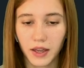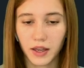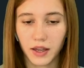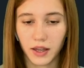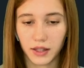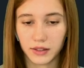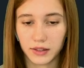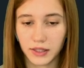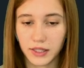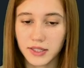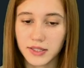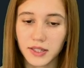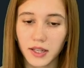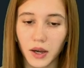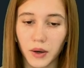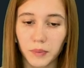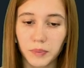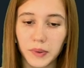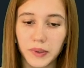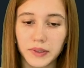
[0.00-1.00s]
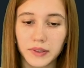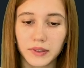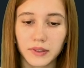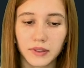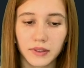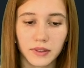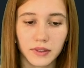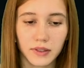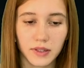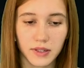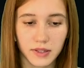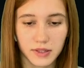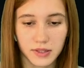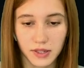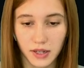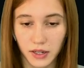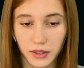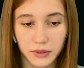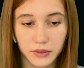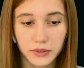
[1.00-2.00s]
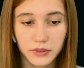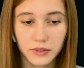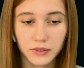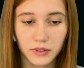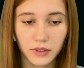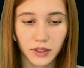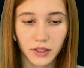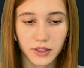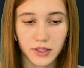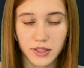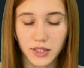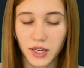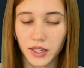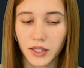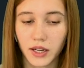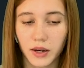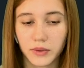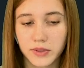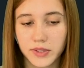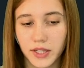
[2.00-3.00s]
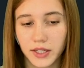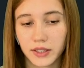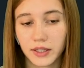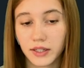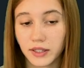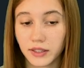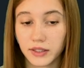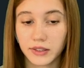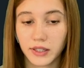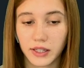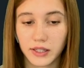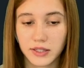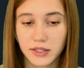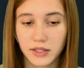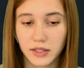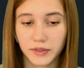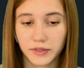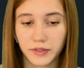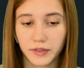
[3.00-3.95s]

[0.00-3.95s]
And let's open down and start our technical analysis.